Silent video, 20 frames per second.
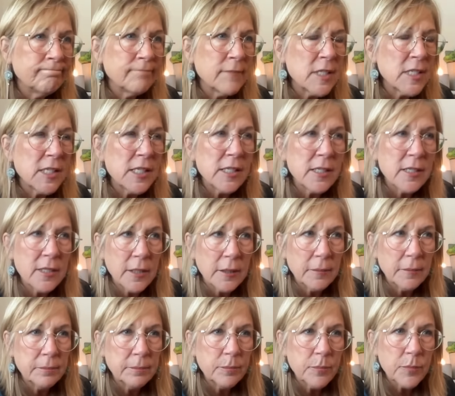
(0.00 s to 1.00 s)

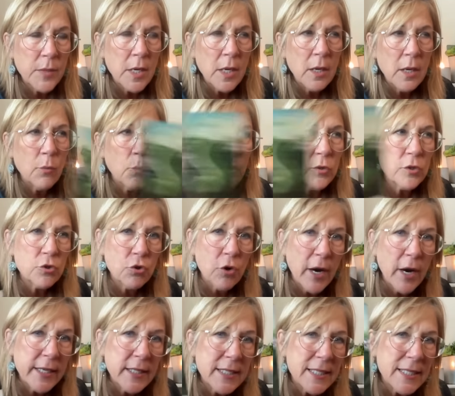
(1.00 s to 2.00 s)
system,
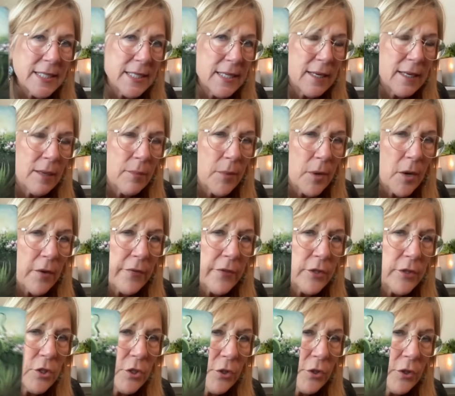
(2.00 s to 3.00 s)
trying to dig up all the
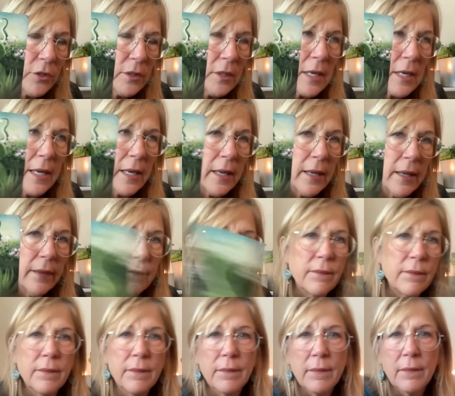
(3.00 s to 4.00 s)
dirt
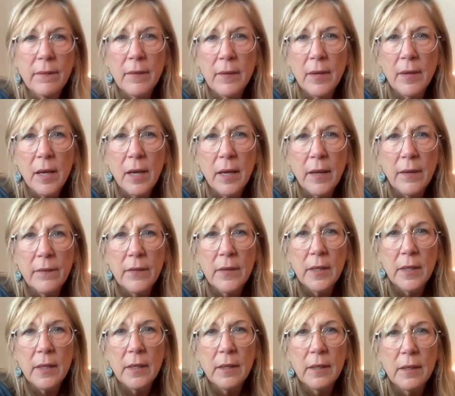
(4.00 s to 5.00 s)
on
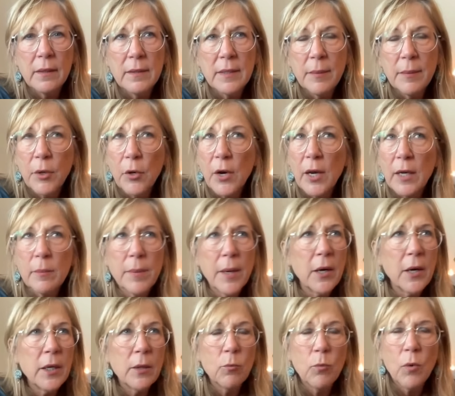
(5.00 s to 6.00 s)
the Democrat
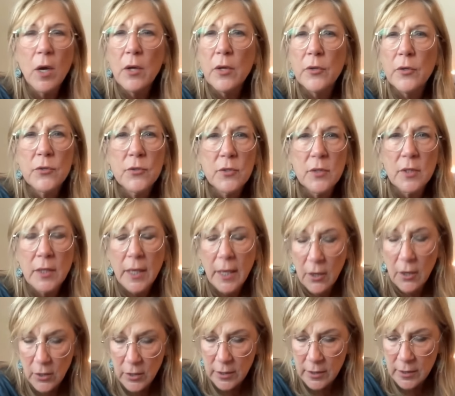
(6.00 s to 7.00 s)
Party, Walz and
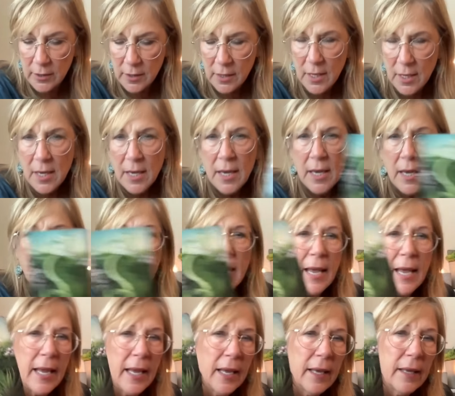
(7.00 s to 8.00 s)
Harris.
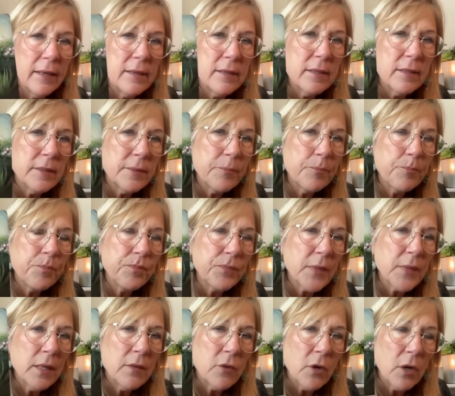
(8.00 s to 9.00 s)
And
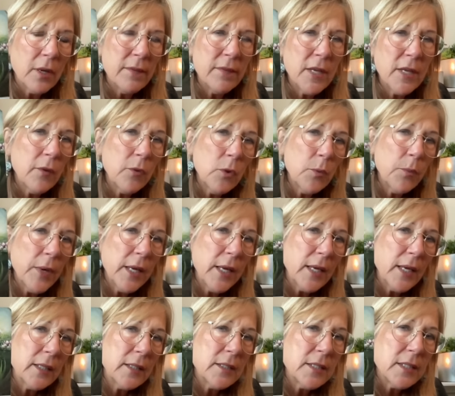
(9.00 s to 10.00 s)
the other way
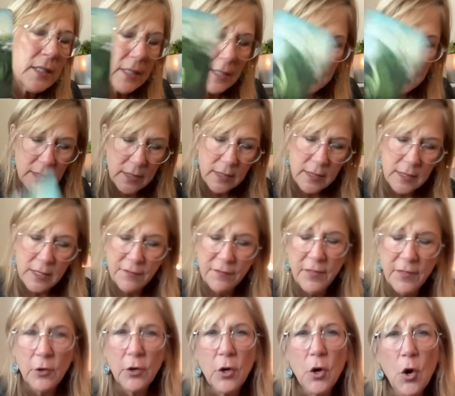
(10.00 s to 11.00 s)
I could see this is if
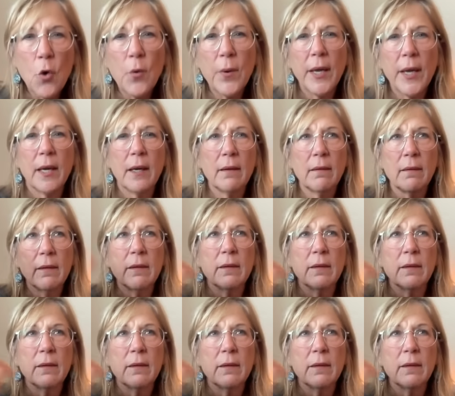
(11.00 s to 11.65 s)
they're going